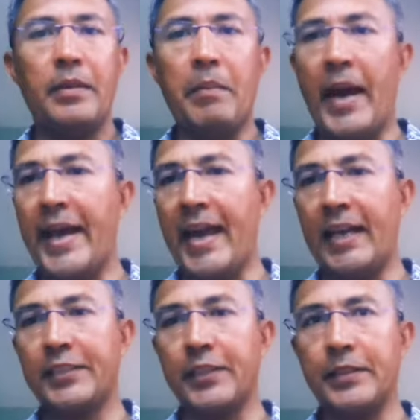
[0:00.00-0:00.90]
My
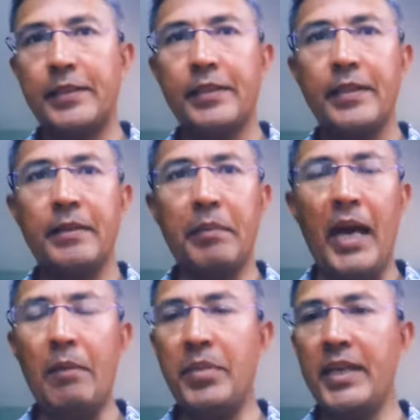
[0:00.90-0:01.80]
asset,
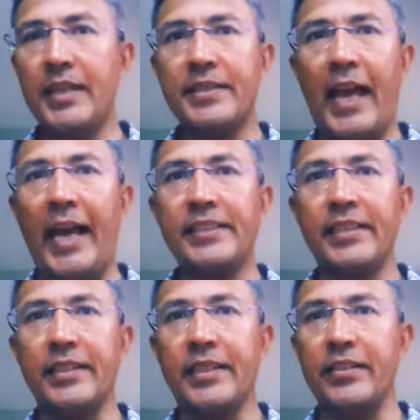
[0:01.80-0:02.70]
my biggest
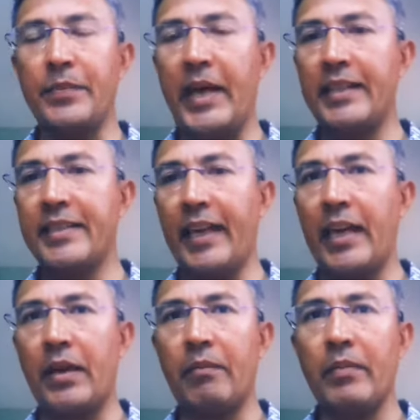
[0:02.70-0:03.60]
asset is my
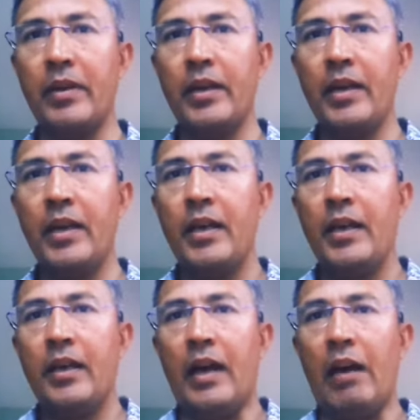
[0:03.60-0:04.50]
time.
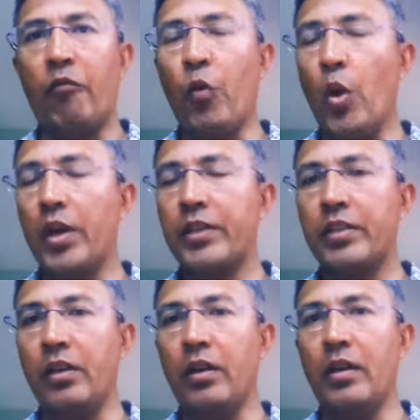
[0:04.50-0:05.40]
I've
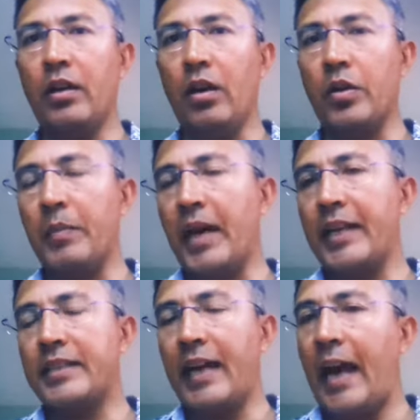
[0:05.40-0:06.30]
worked on my
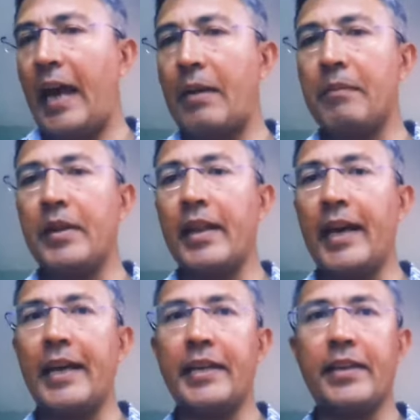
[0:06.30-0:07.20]
time
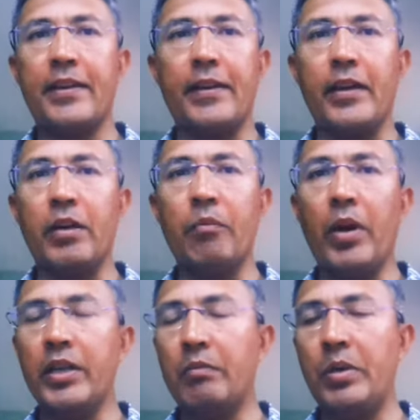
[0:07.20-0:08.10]
like a
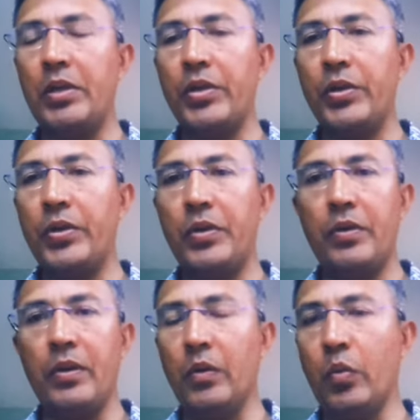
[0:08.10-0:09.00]
bodybuilder
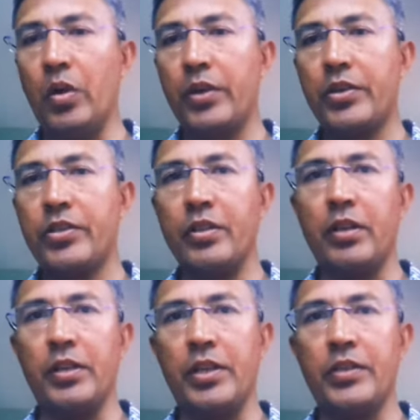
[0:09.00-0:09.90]
works
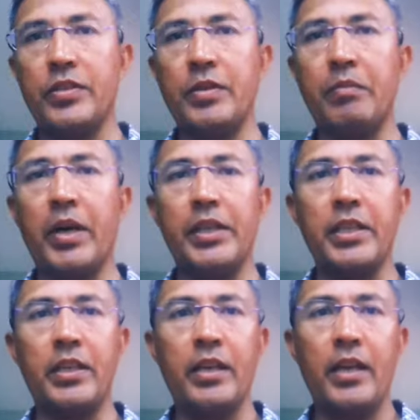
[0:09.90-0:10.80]
on his
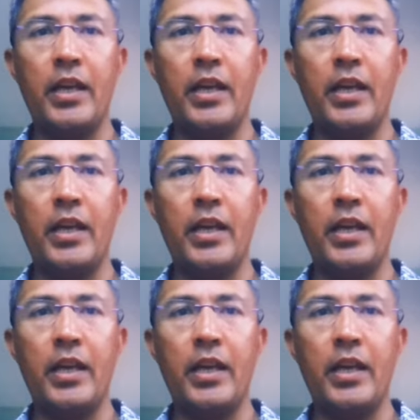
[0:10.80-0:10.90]
body,